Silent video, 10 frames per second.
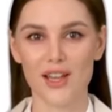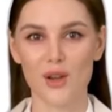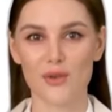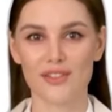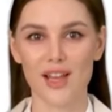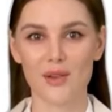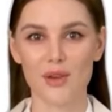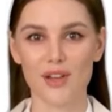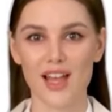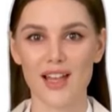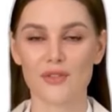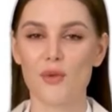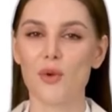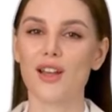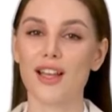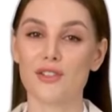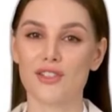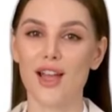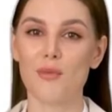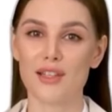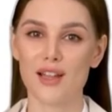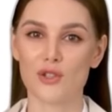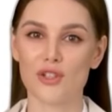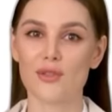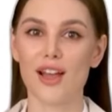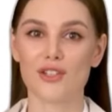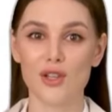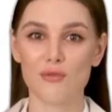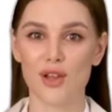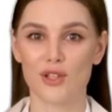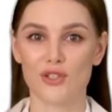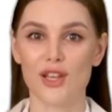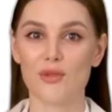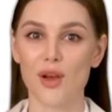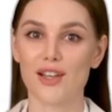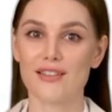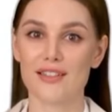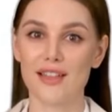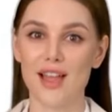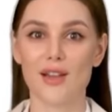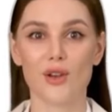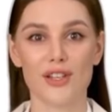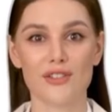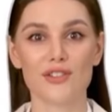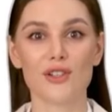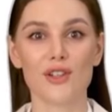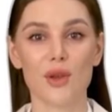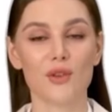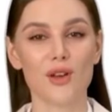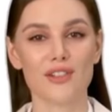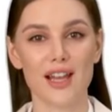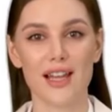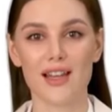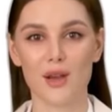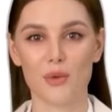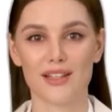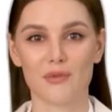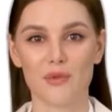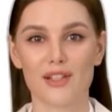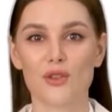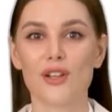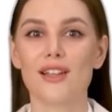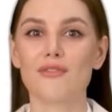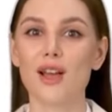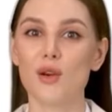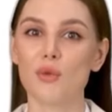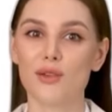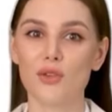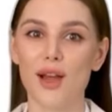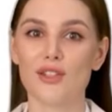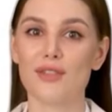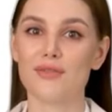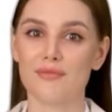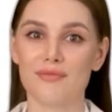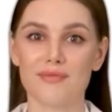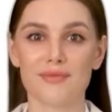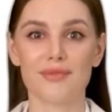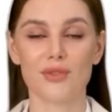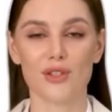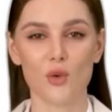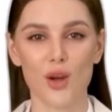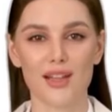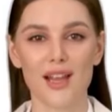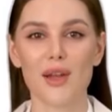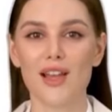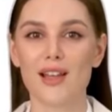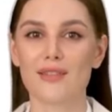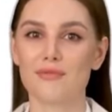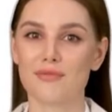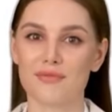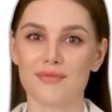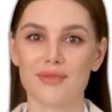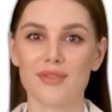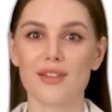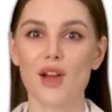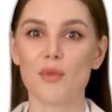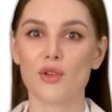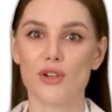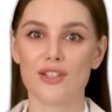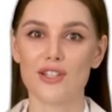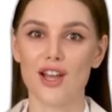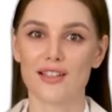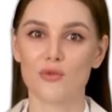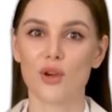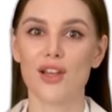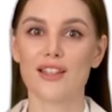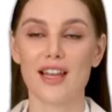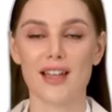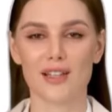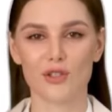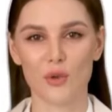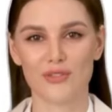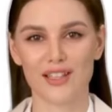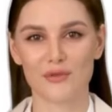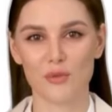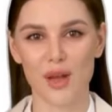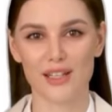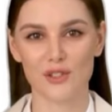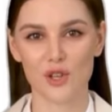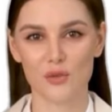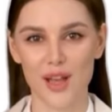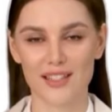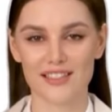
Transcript: While it's certainly possible, the absence of some key players and the tough competition in their half of the draw make it a challenging task. Reaching the semifinals would be a significant achievement, considering the circumstances.